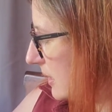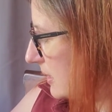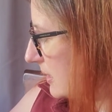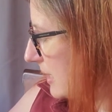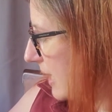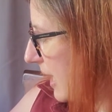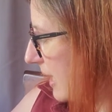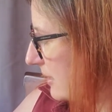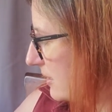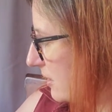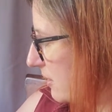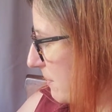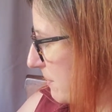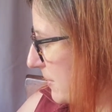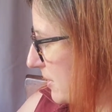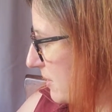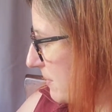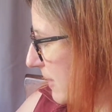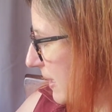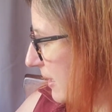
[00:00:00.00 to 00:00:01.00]
to add
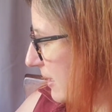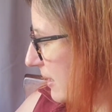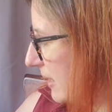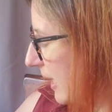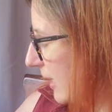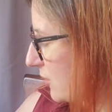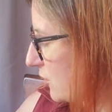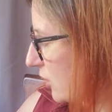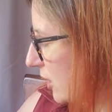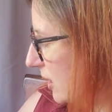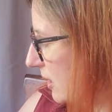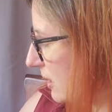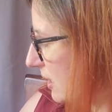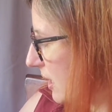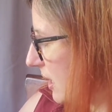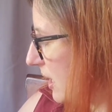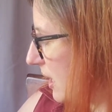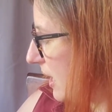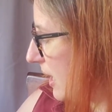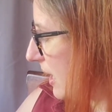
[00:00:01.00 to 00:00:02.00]
to my collection,
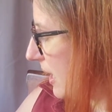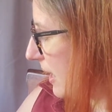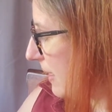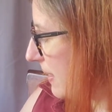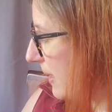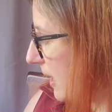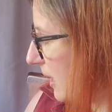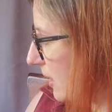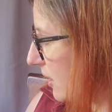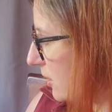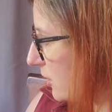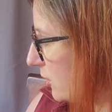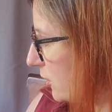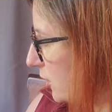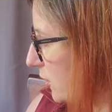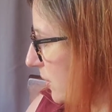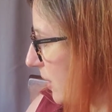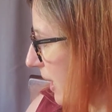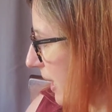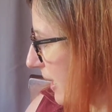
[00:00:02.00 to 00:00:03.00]
and then
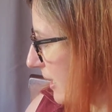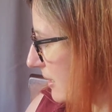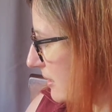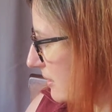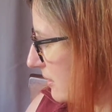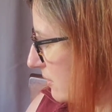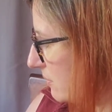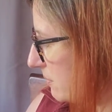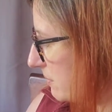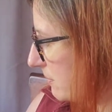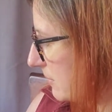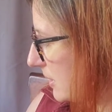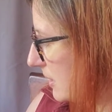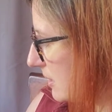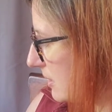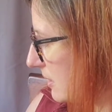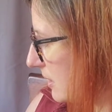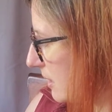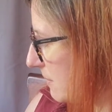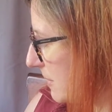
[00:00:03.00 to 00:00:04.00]
you guys, I'm
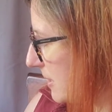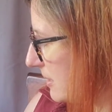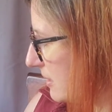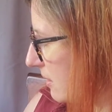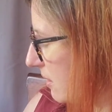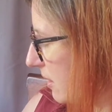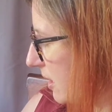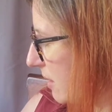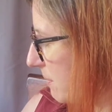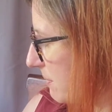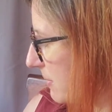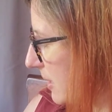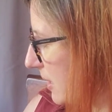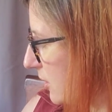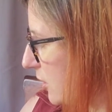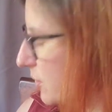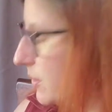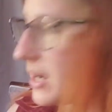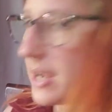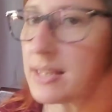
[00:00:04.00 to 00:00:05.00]
just gonna mess it all up,
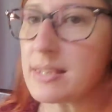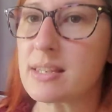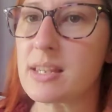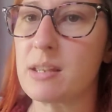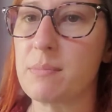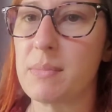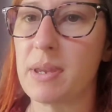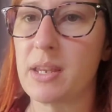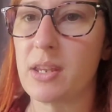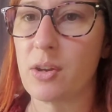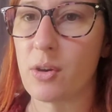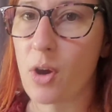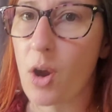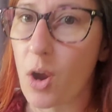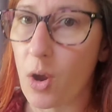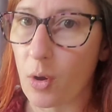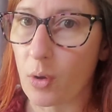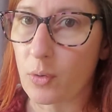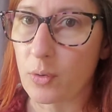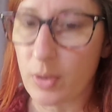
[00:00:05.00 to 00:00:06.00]
then you guys can make your
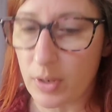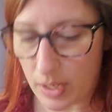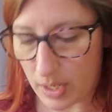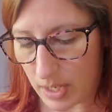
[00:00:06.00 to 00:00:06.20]
own